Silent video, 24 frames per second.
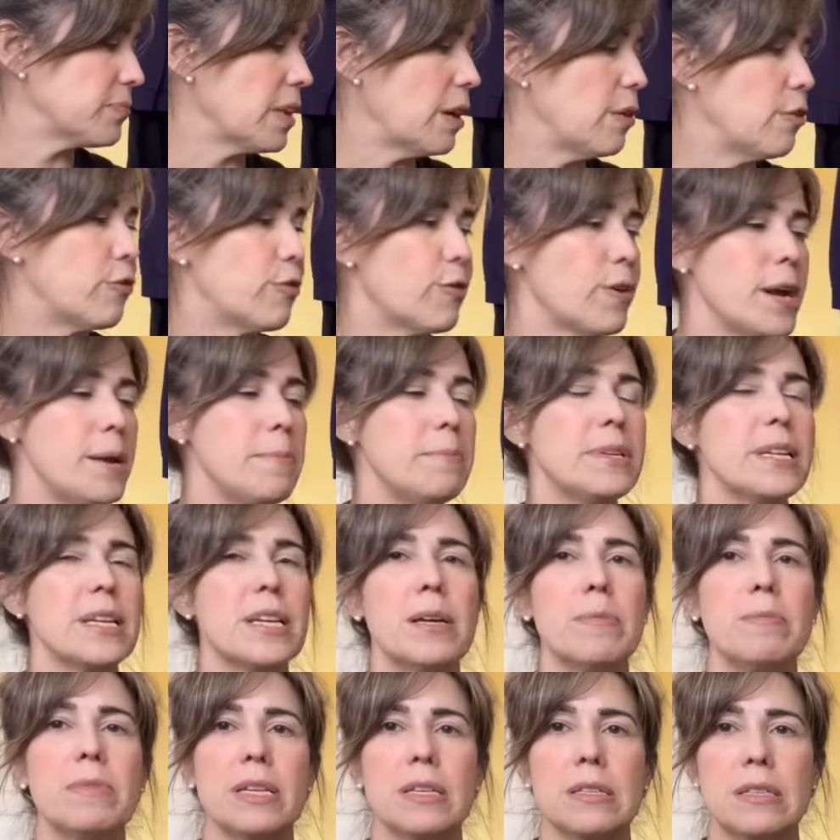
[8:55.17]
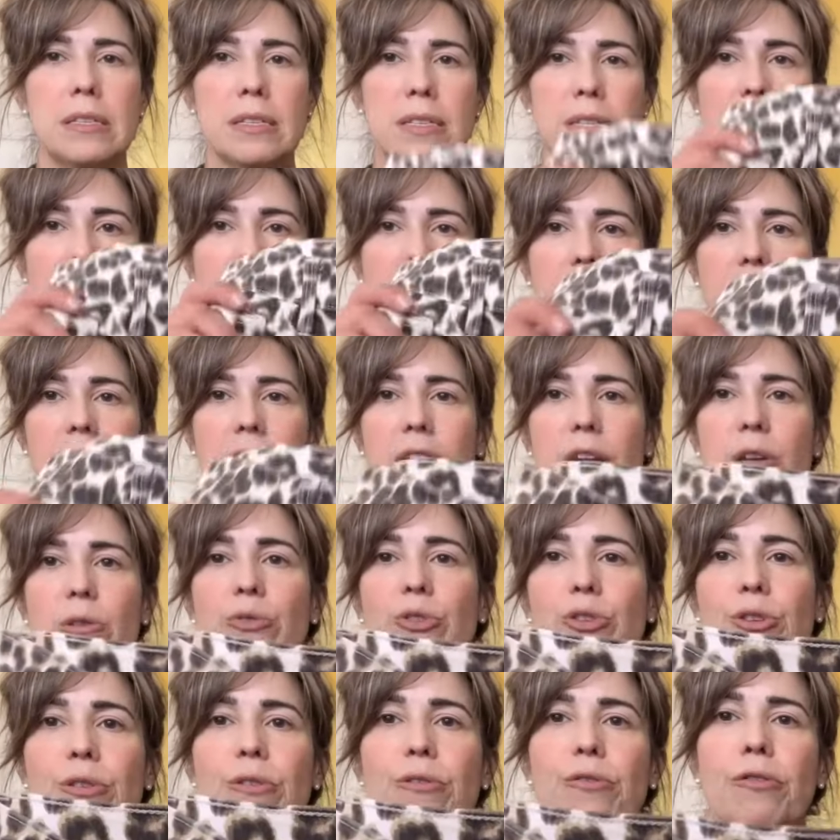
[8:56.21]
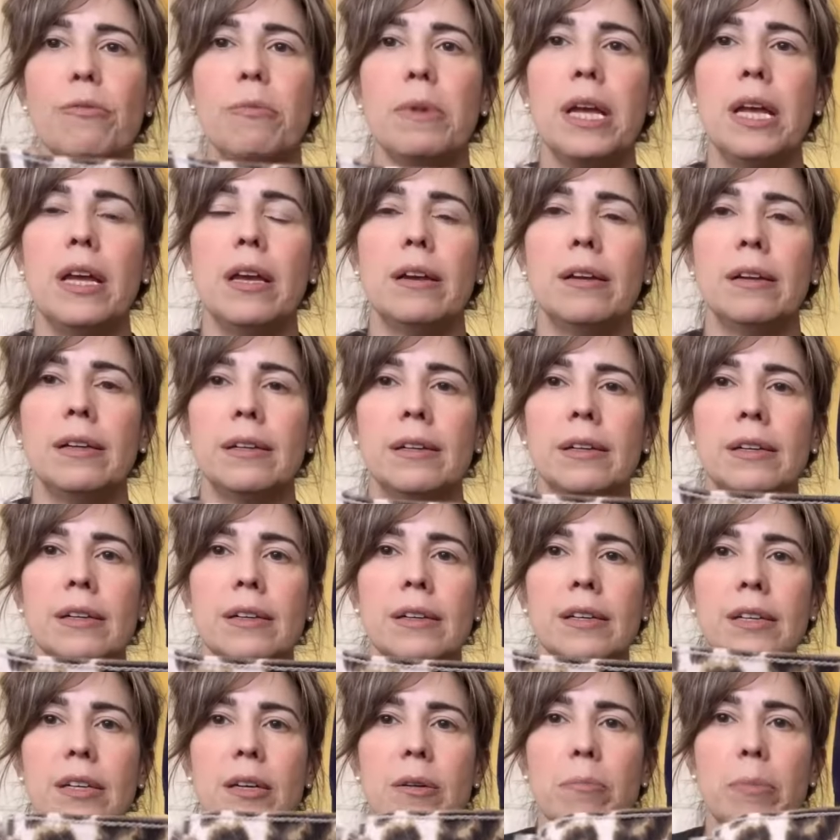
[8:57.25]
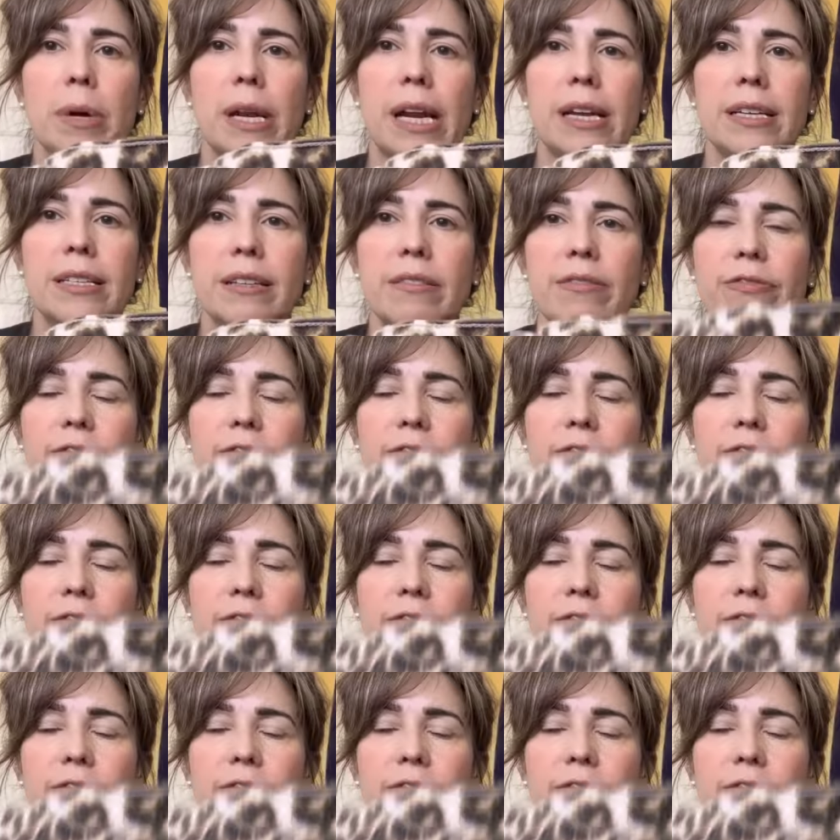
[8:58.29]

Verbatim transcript: Frame denim doesn't sell like it used to for me, but I did